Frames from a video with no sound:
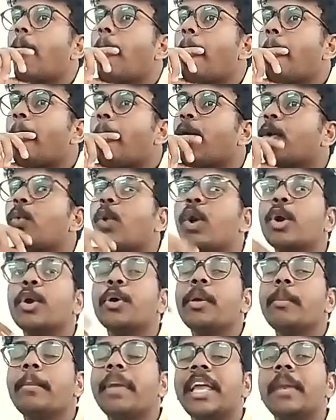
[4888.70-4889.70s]
Or what do we
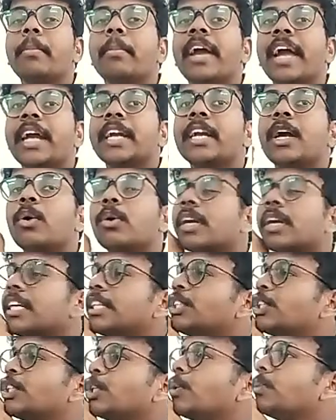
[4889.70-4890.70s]
mean by headcount
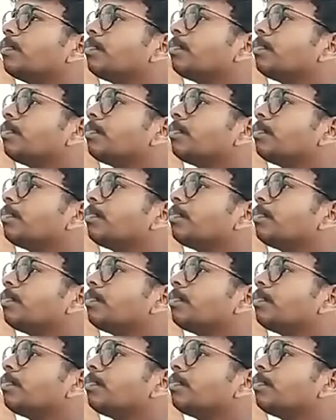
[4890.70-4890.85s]
ratio?